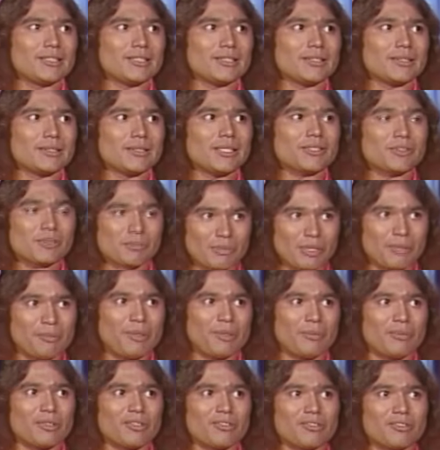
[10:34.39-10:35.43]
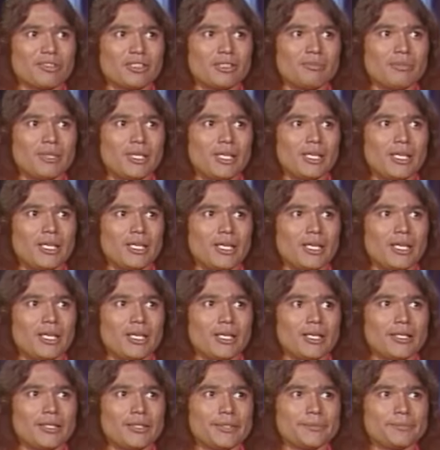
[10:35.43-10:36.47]
Uh, that's where my people are from.
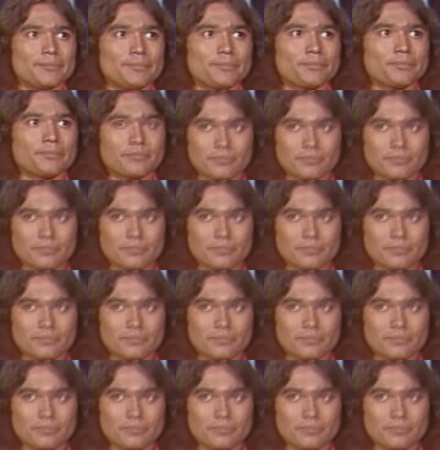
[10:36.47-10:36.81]
Um,